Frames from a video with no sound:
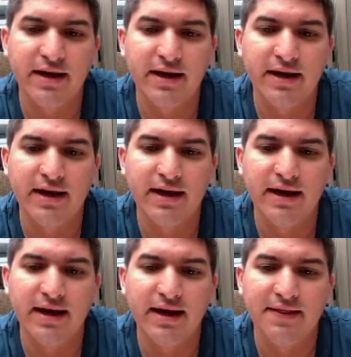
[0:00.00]
This
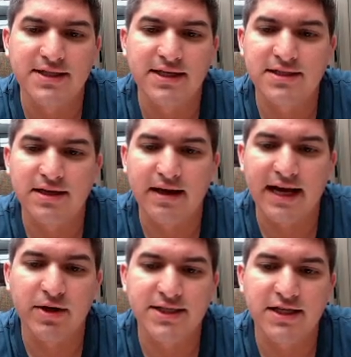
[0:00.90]
is an
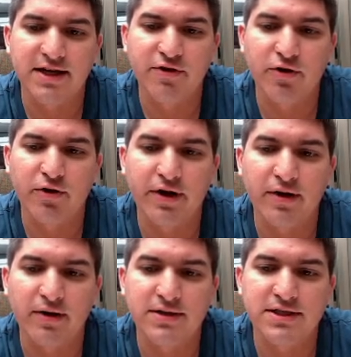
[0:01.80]
XYZ set of
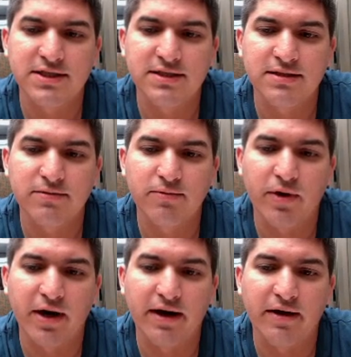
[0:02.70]
coils where the
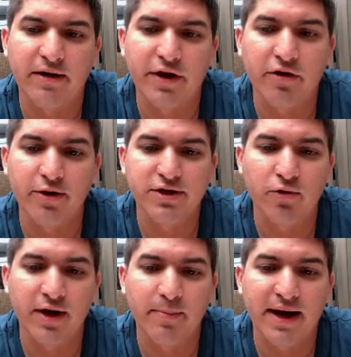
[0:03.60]
current loops are all in
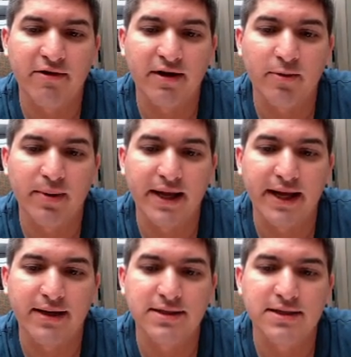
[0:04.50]
parallel
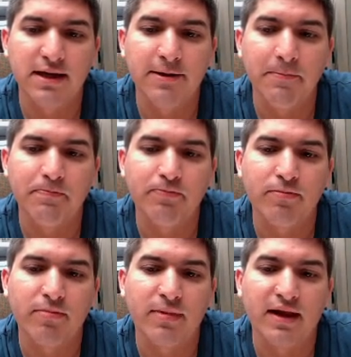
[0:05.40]
planes.
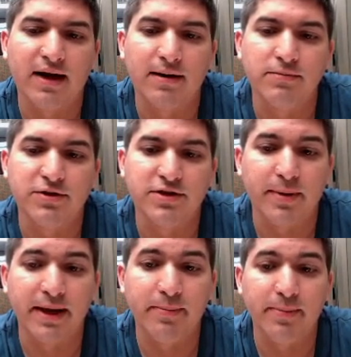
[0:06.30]
So it's a
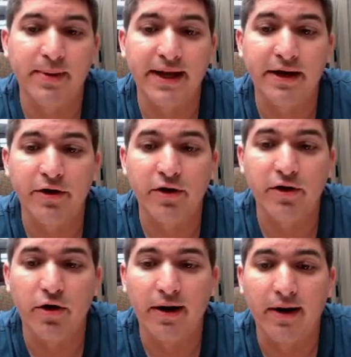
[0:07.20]
biplanar coil,
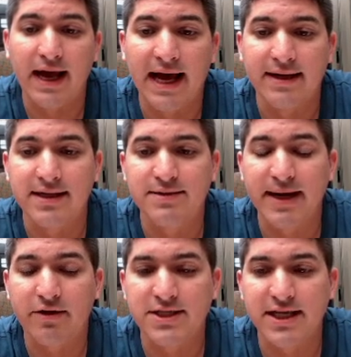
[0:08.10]
and it's made
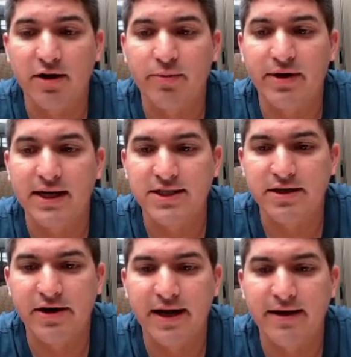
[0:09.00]
on a single printed
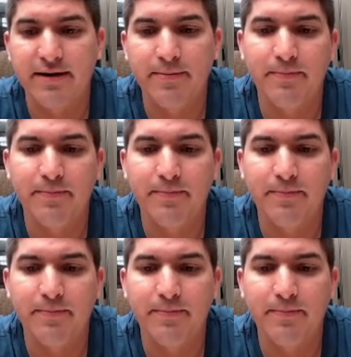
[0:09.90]
circuit.